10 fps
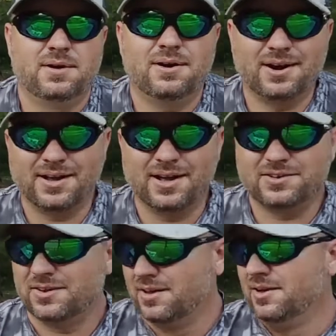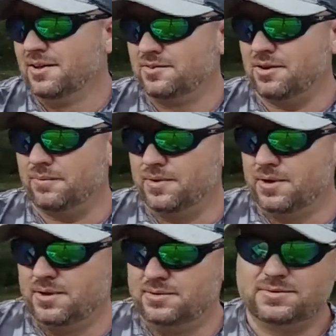All right, guys. So
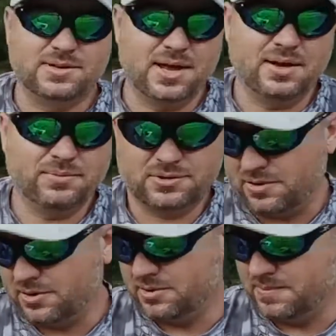today we're talking